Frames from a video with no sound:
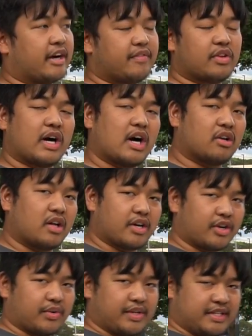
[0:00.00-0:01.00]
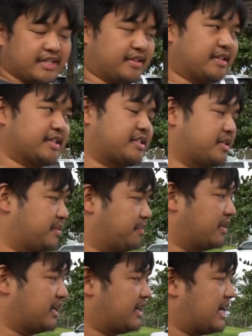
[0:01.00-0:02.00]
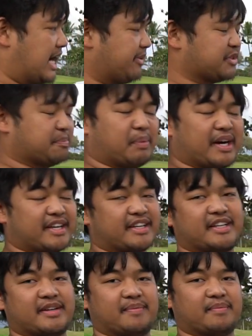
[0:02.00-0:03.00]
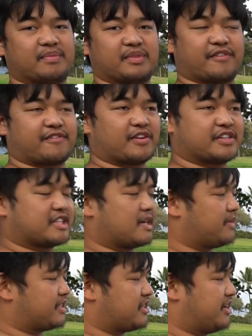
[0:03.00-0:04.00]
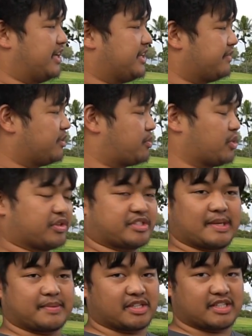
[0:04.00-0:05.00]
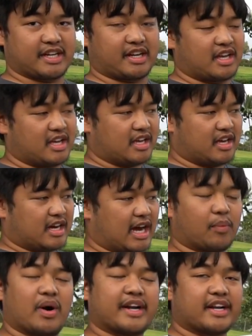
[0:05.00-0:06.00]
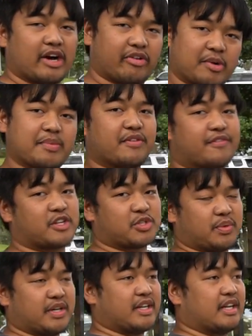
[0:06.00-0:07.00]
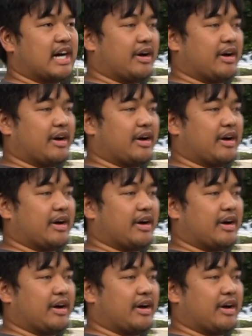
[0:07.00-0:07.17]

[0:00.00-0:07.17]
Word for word: don't even know how long ago he did this, but I was bugging him the first time I saw any of the prototypes. I was like, I want it. I want to be the first one.